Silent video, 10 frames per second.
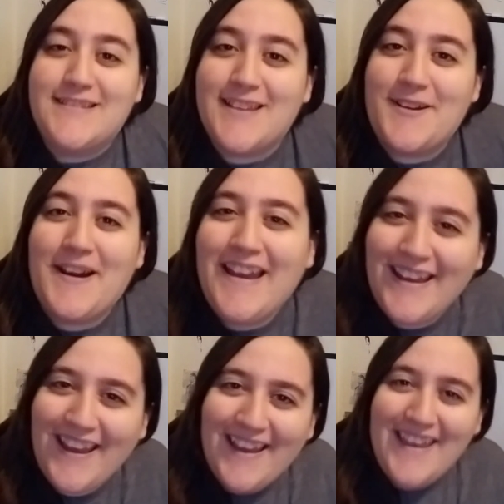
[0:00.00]

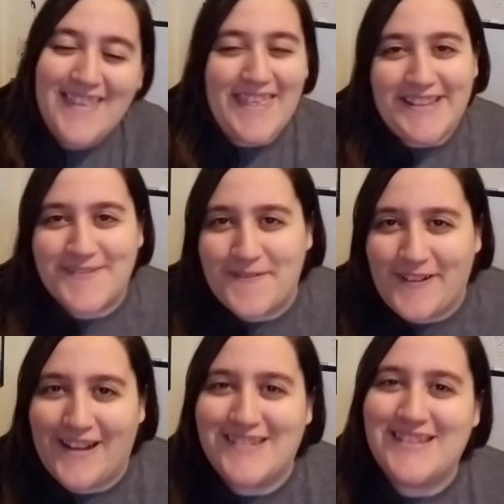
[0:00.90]
So thanks for
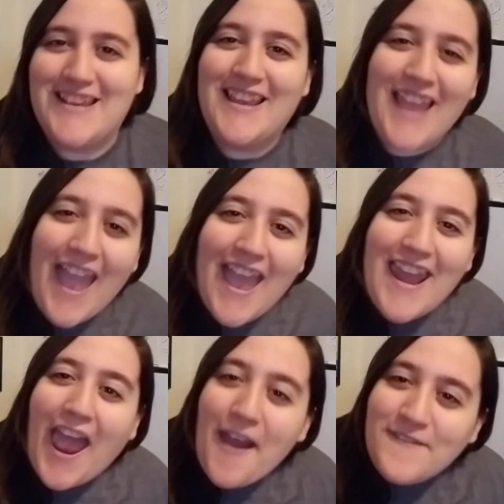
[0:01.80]
watching,
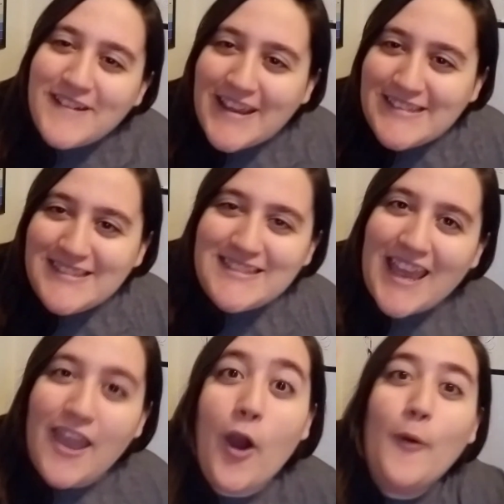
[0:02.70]
and have a nice
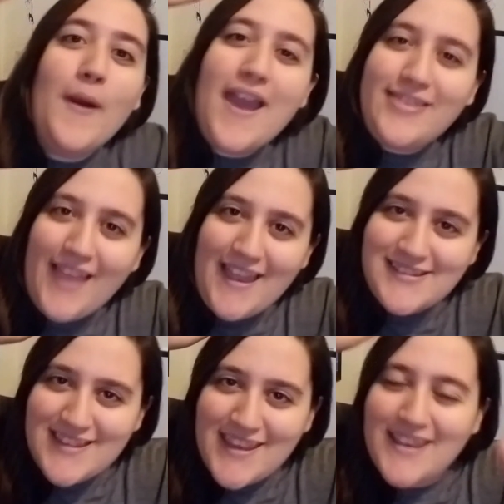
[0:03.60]
day. Oh, and
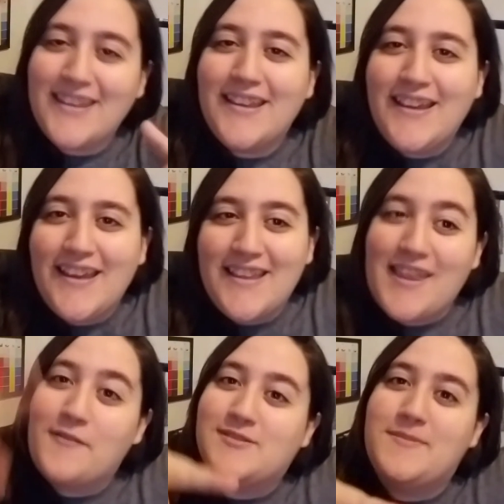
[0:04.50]
last thing,
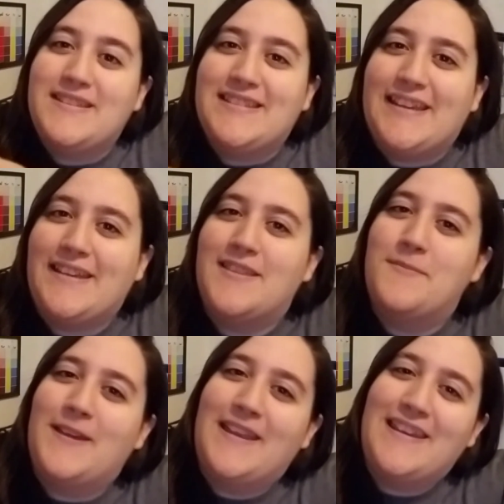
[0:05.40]
that was me singing in the
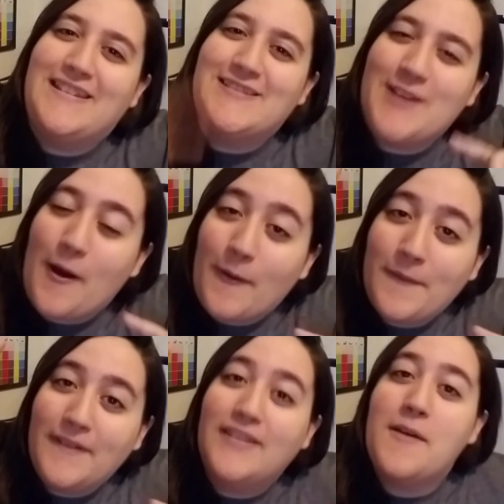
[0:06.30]
beginning. So
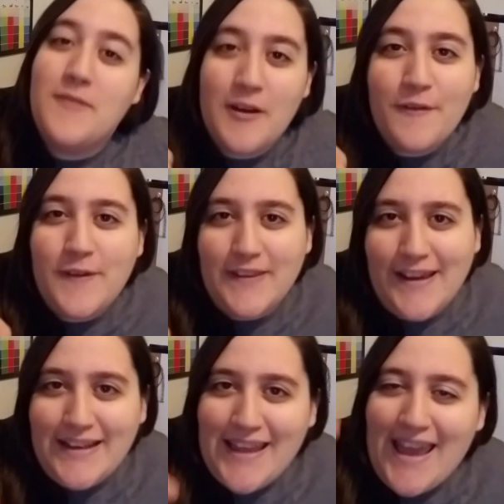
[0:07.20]
let me know if you
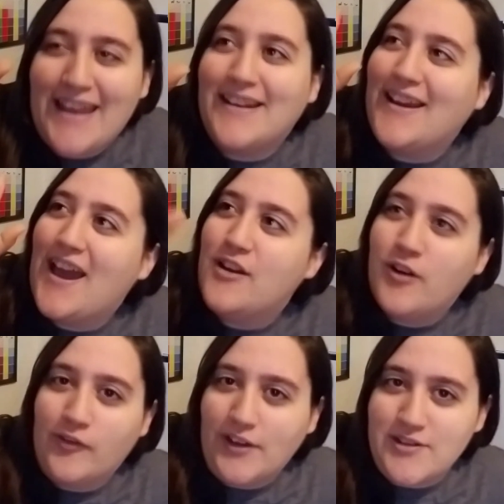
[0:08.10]
like that. I don't
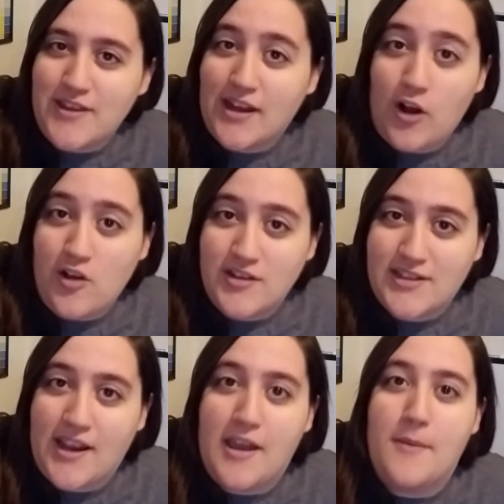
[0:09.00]
know if I'll do that all the
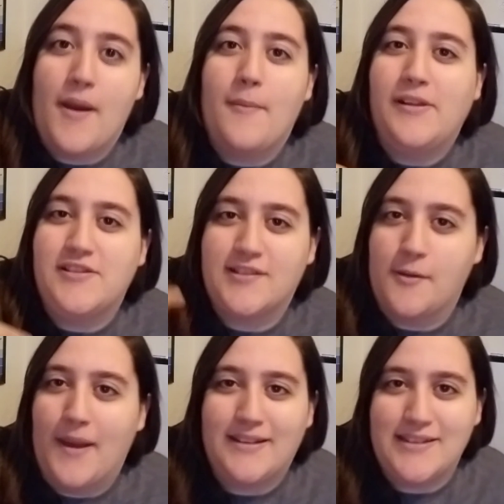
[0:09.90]
time. I might just
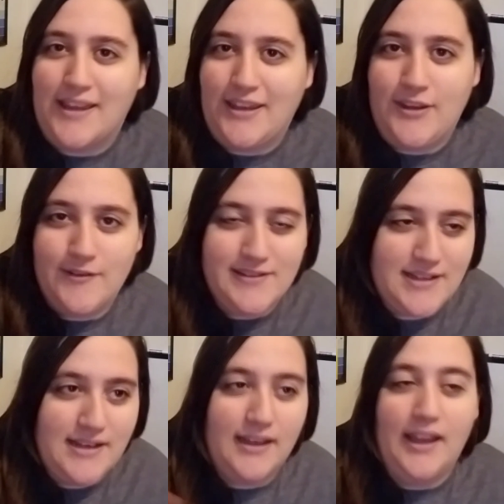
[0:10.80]
go back to like
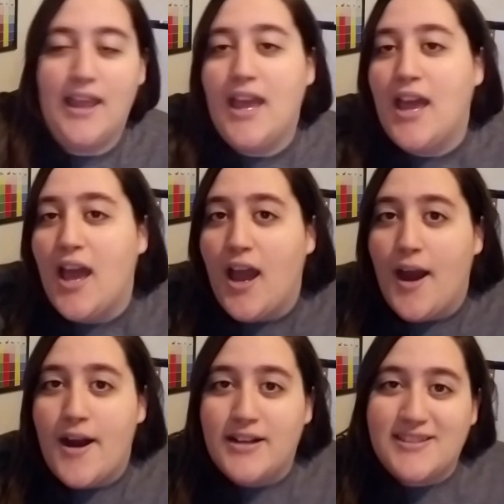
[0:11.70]
using
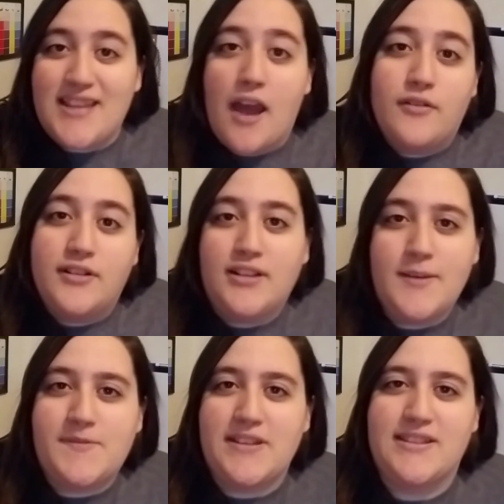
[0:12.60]
sound
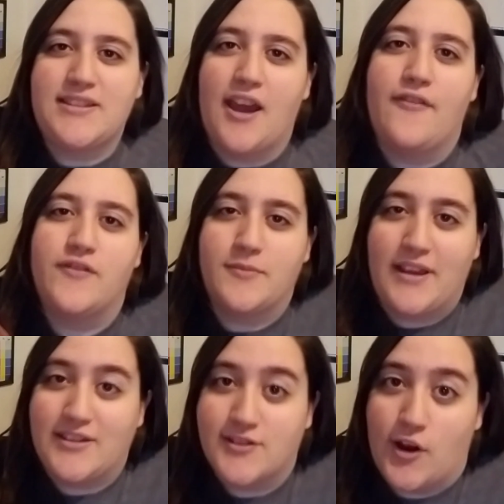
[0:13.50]
clips and stuff from
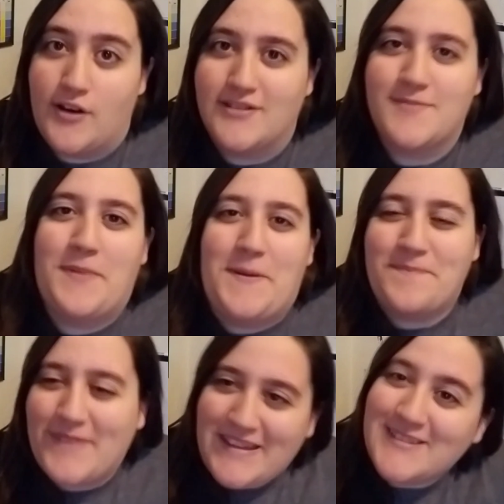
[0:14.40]
like songs. But
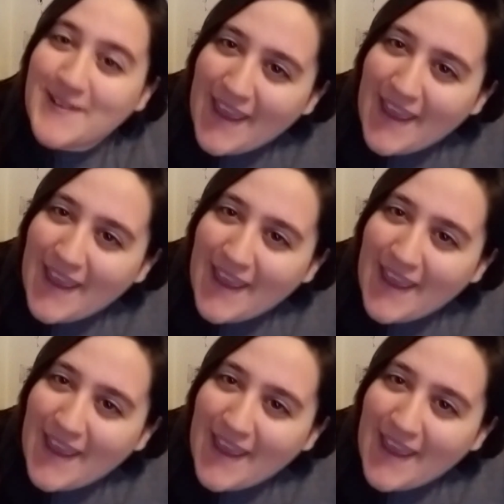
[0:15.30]
so